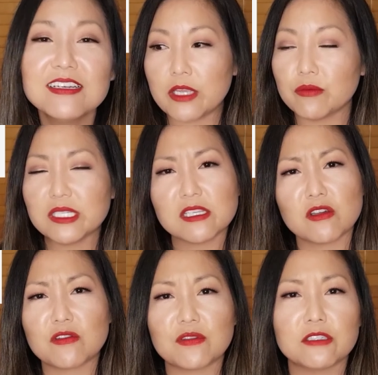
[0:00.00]
He reads a
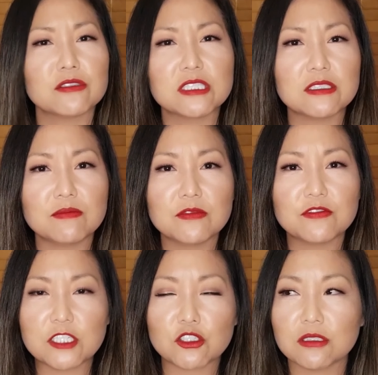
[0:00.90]
lot of literary
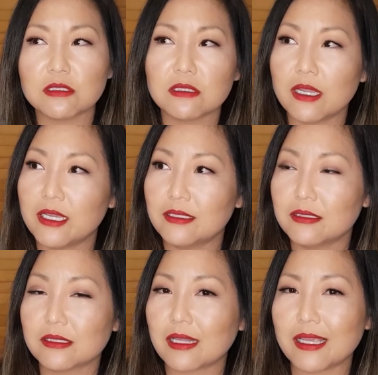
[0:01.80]
fiction
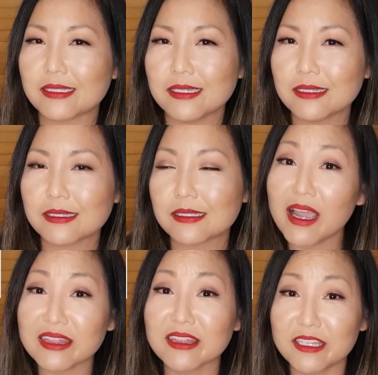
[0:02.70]
and classics.
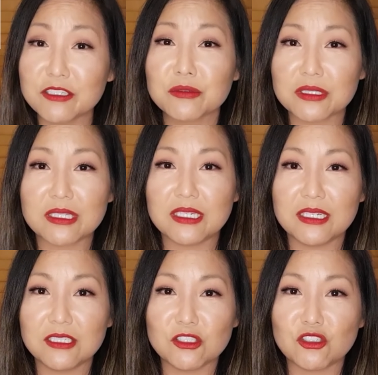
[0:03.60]
I
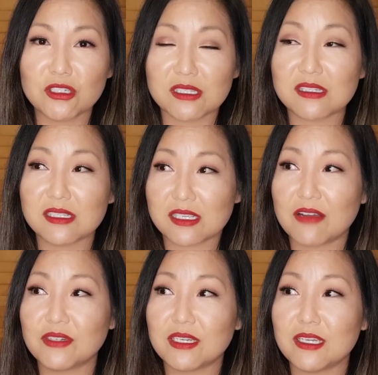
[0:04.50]
literally just
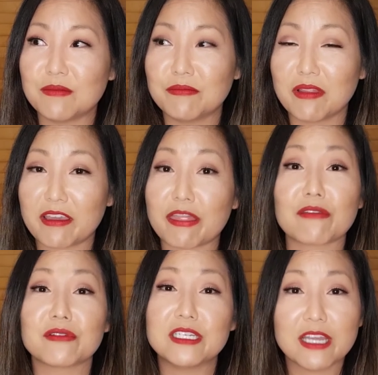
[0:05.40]
discovered him like
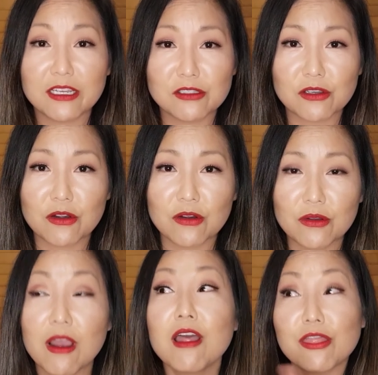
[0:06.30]
three days
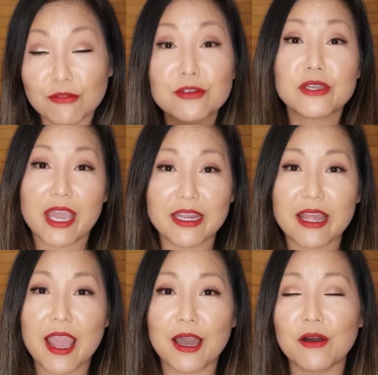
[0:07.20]
ago through
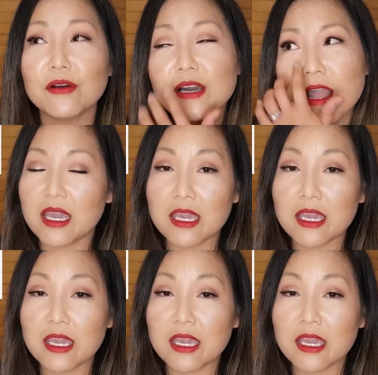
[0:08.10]
Kate Howe.